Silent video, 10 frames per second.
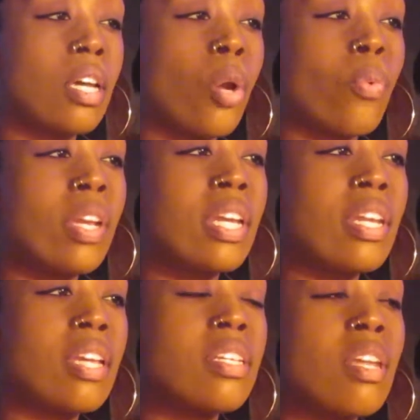A
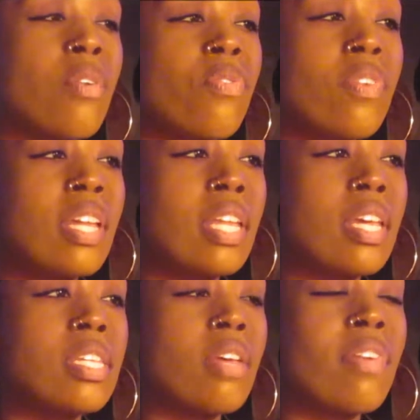reconnection of
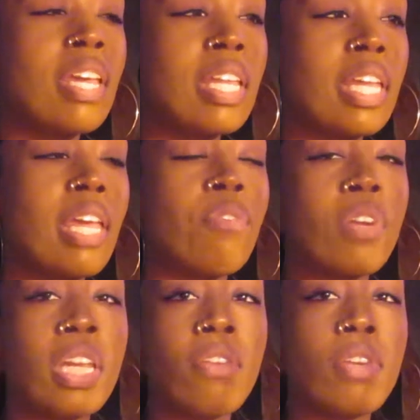feelings, of healing and
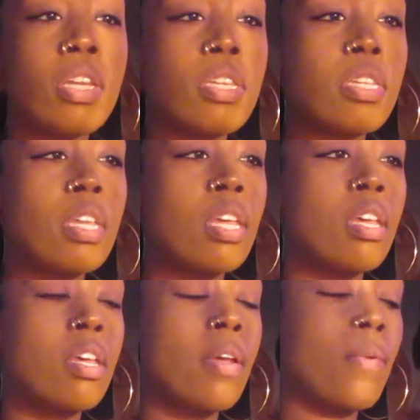forgiveness.
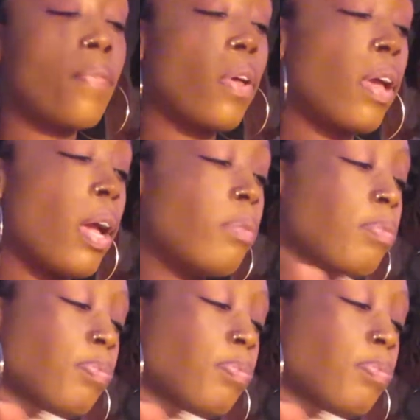Okay?